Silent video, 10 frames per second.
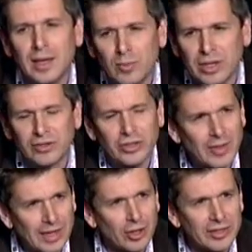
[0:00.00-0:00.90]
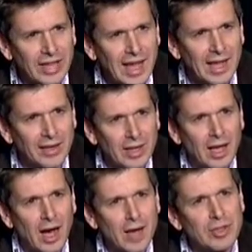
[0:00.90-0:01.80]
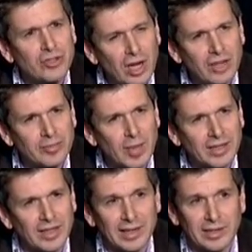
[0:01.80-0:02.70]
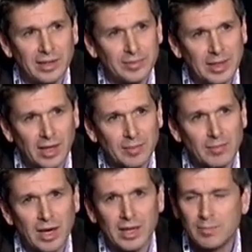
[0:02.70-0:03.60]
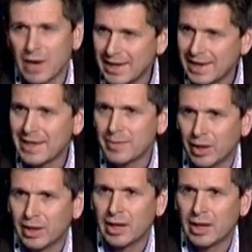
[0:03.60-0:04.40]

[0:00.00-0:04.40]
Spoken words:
we can turn that on its head. I'm in charge of my data. It's a bit like my labor,